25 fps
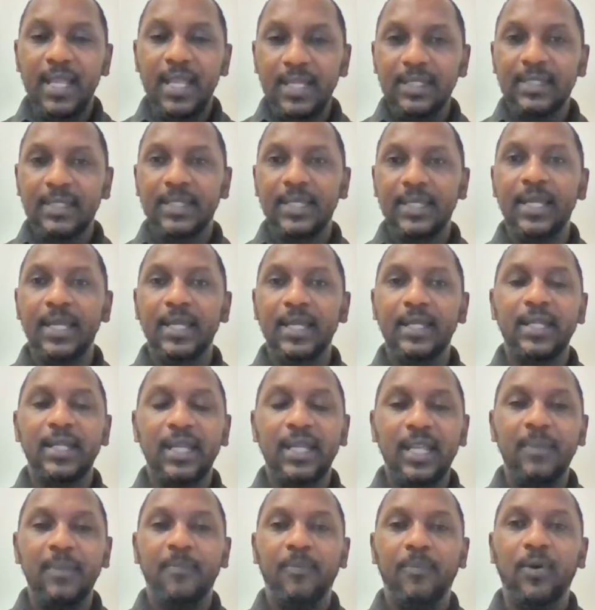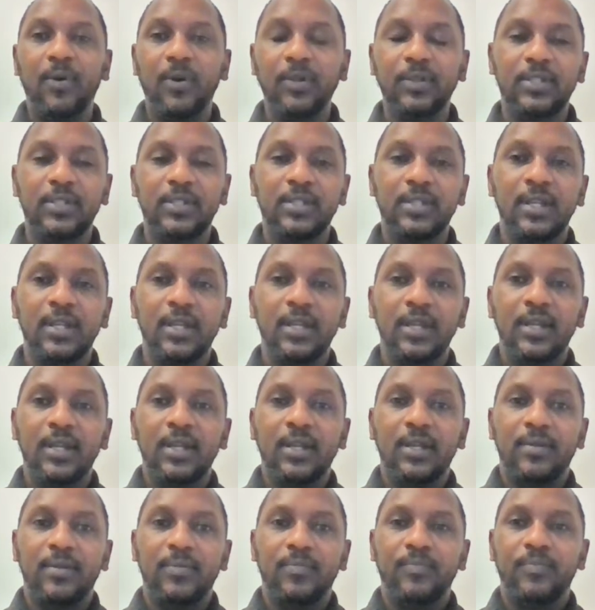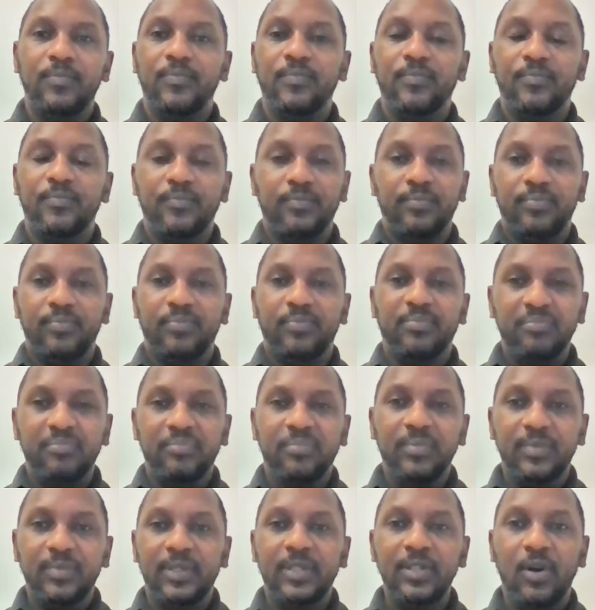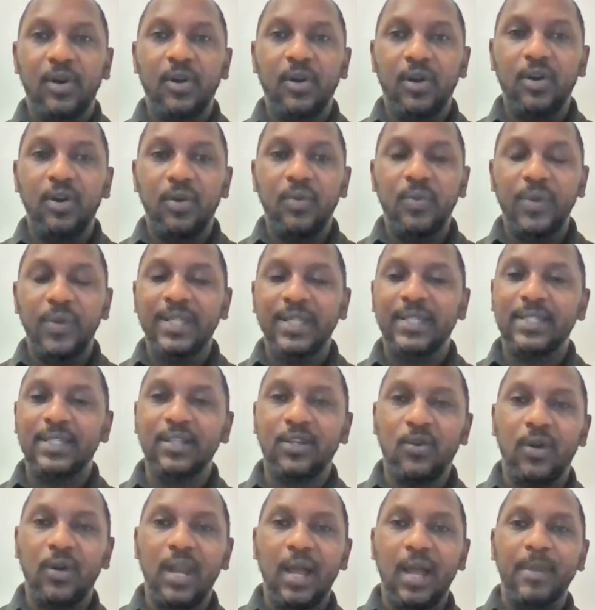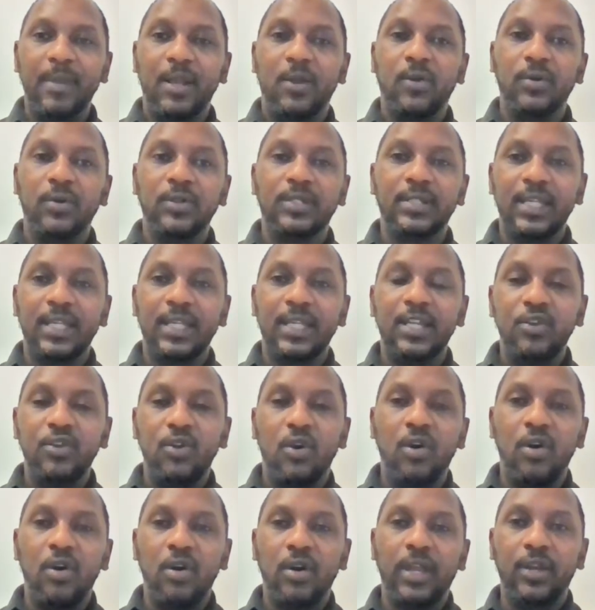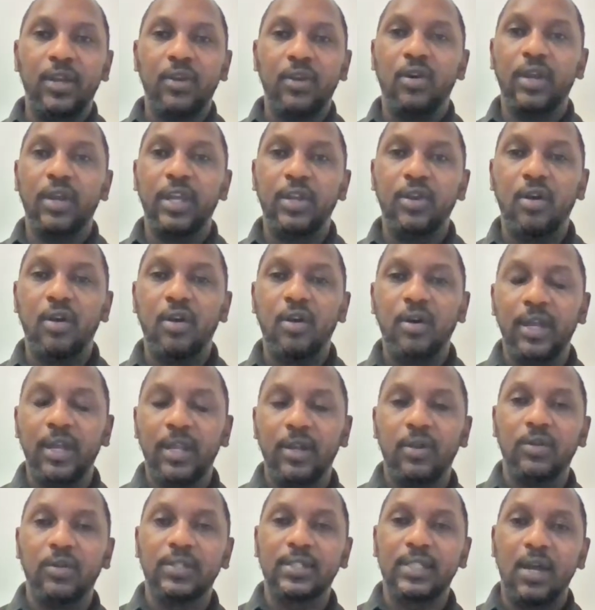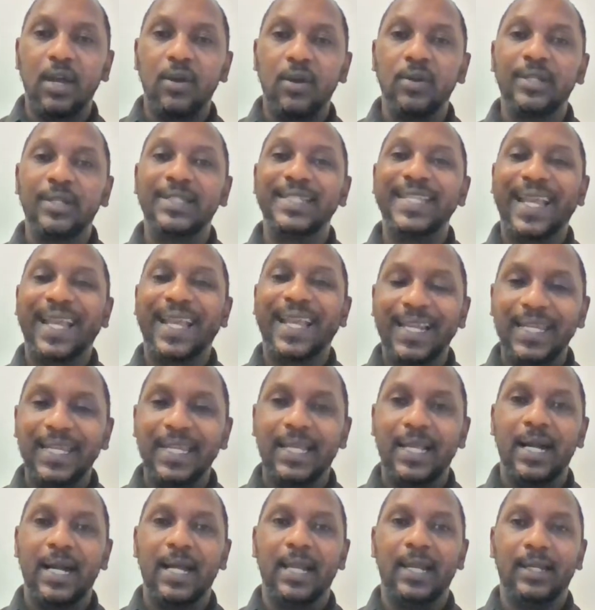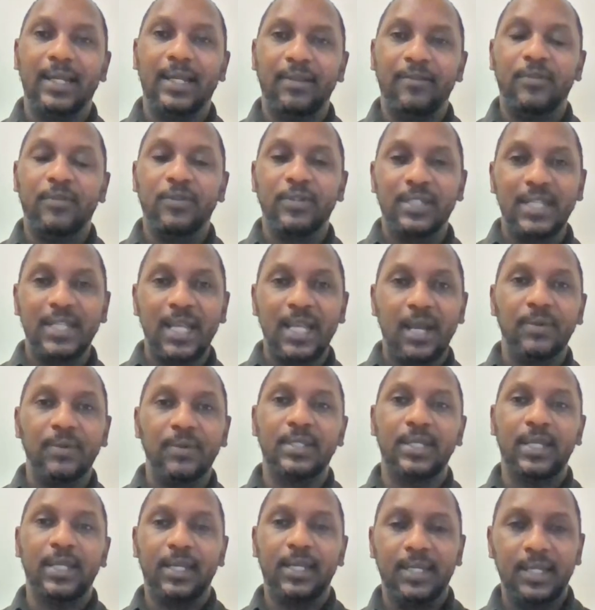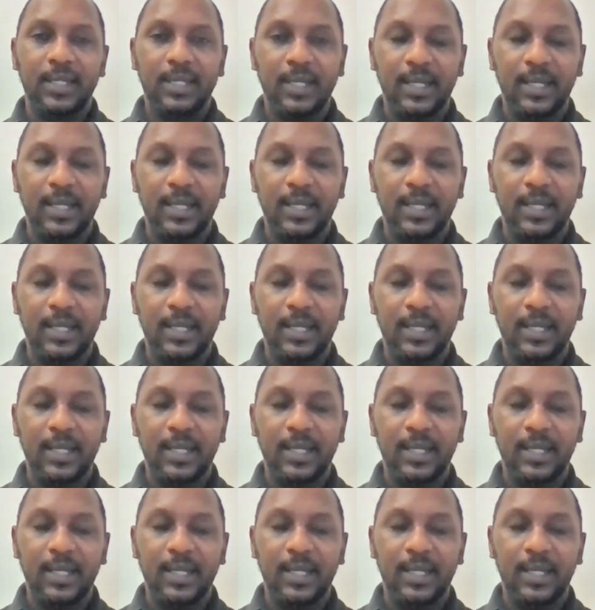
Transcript: Insai the reports, no, what you call them because it no sound technical. If for sound technical.